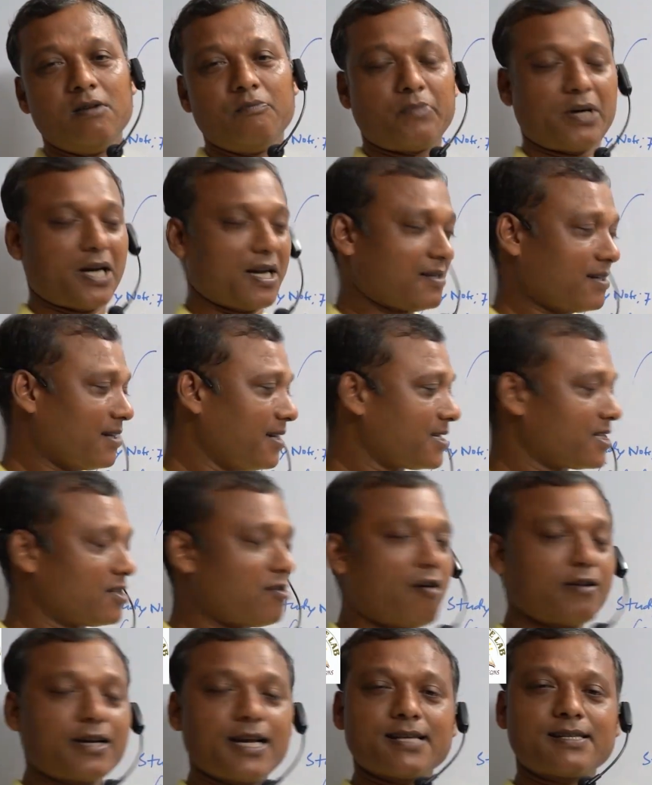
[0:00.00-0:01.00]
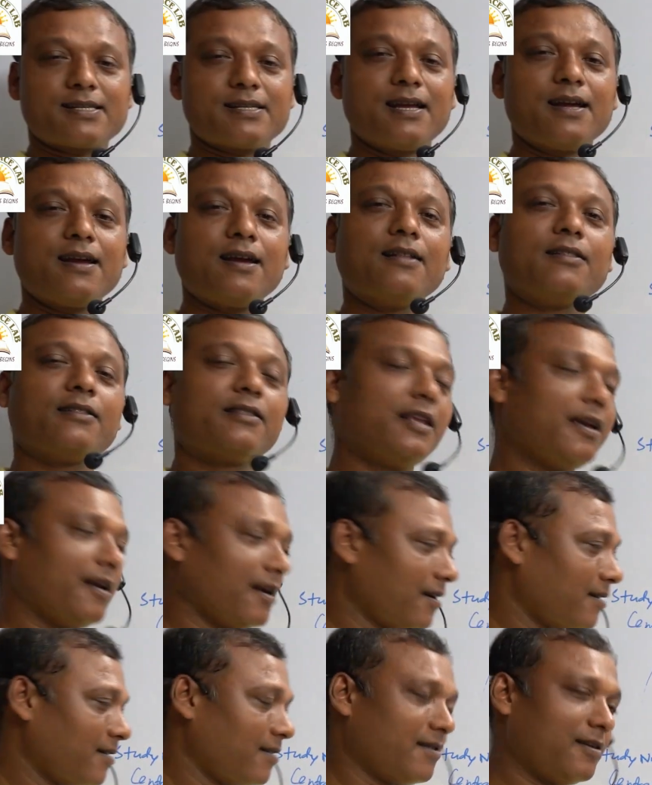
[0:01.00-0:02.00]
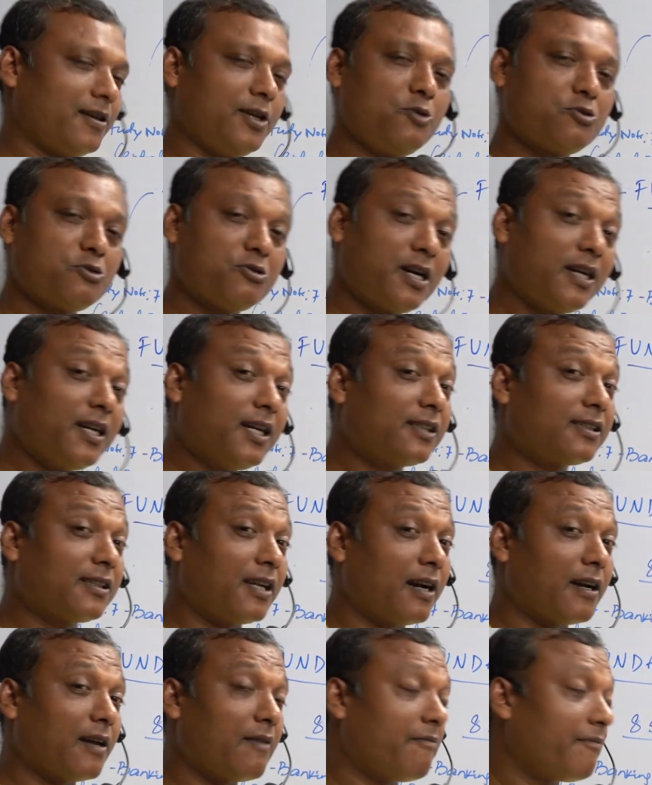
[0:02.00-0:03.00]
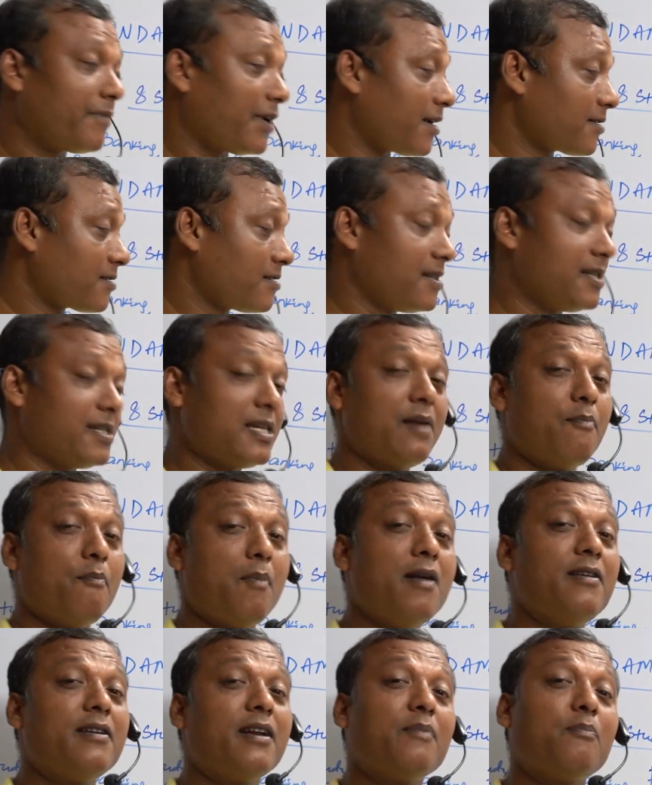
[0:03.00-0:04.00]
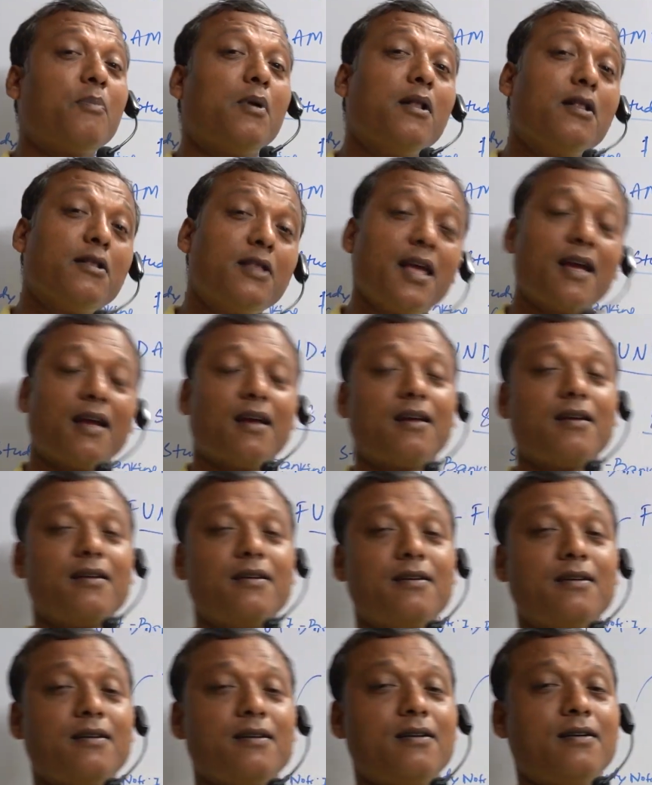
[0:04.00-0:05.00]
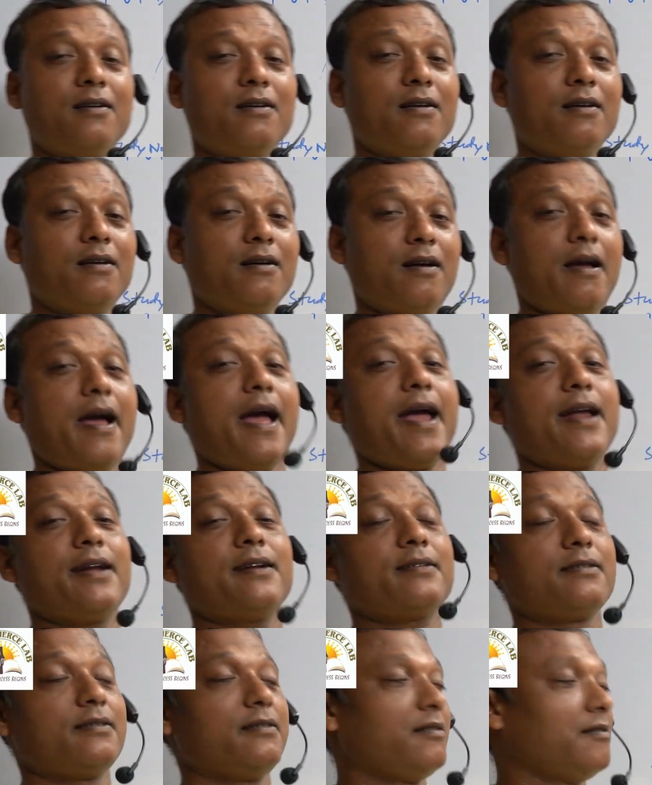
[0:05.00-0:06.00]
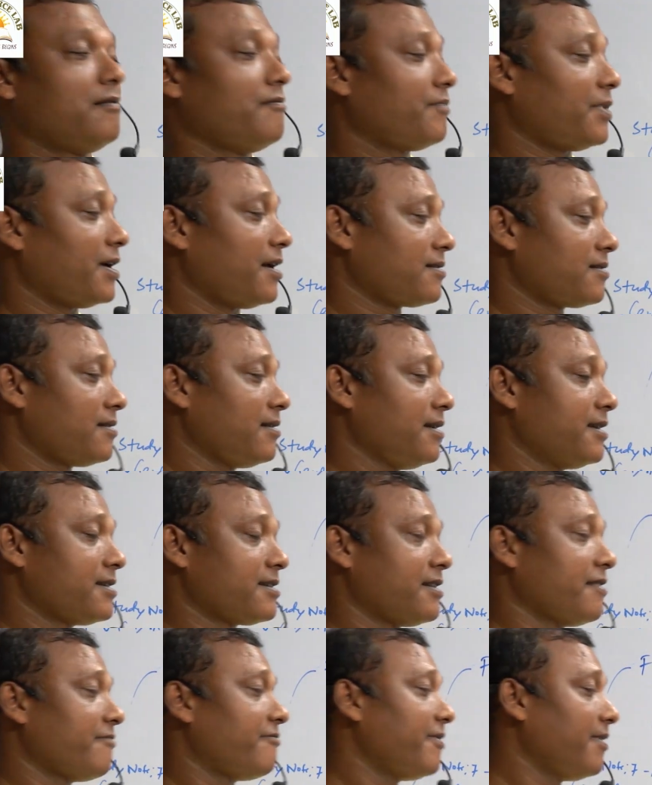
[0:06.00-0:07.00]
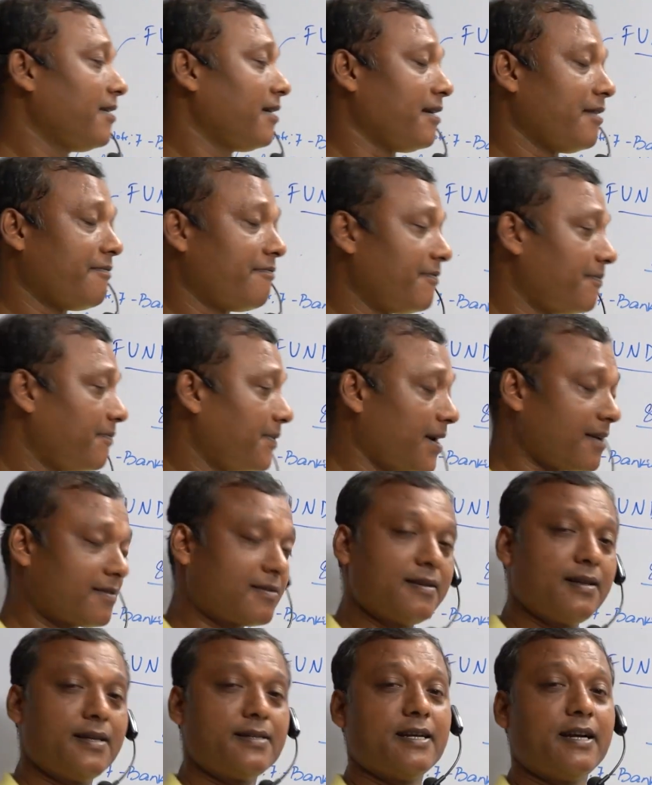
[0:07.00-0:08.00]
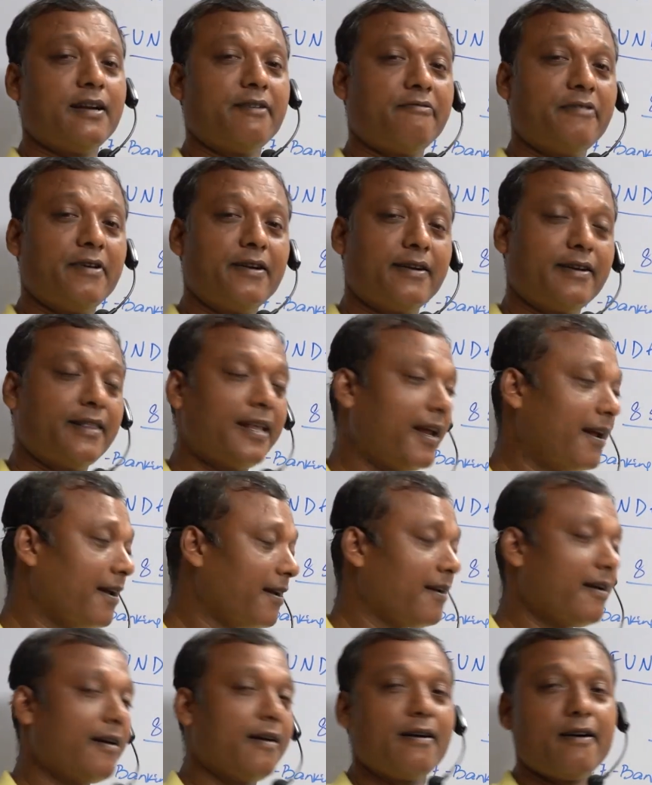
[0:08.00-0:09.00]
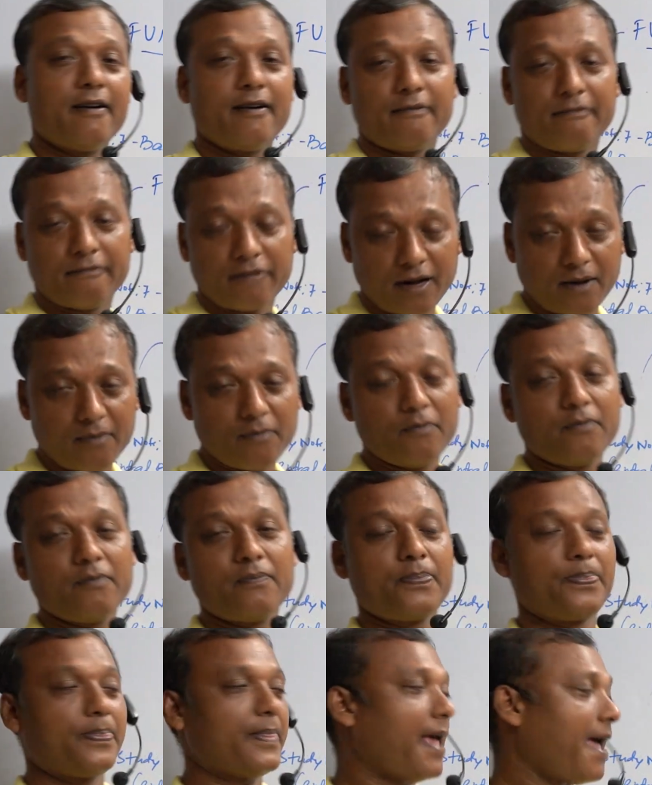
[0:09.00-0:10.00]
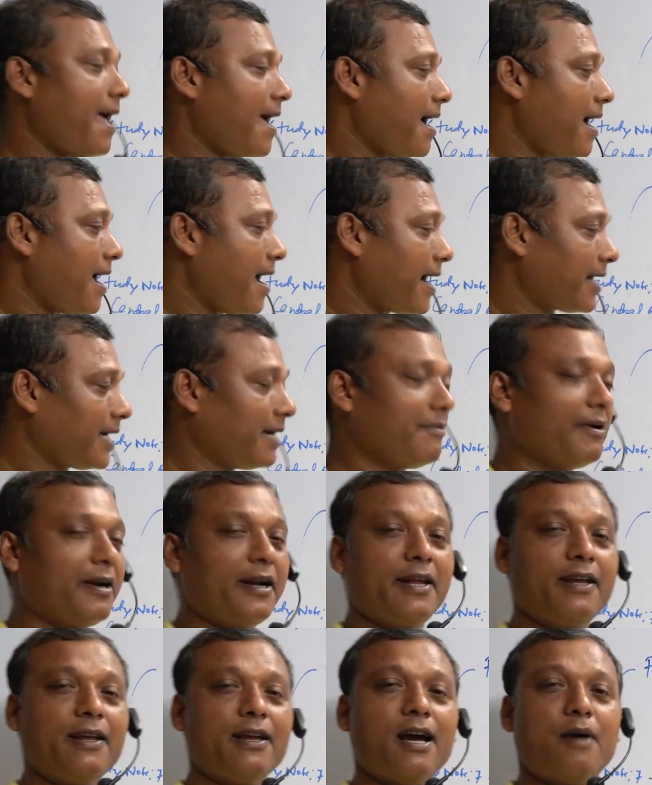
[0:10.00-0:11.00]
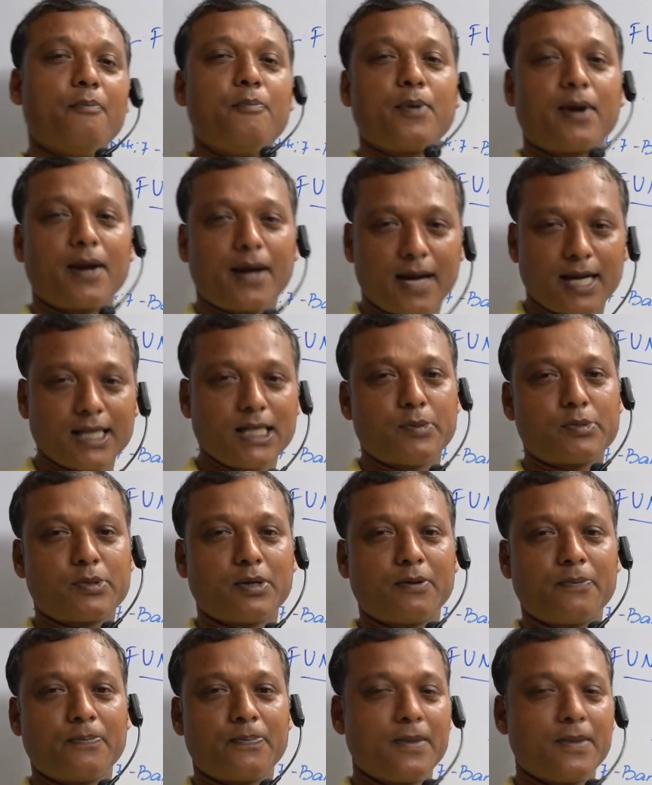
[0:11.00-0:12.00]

Production is not a single thing. You should understand. Production is a multiple thing, and production is different. Production is a different thing from the activity of consumption.